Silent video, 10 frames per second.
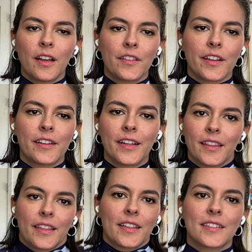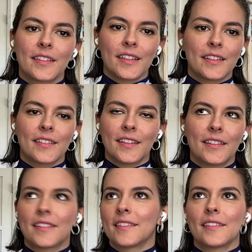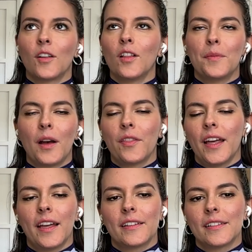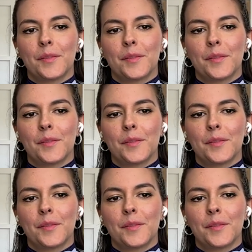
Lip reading: each other. I think it's all about that.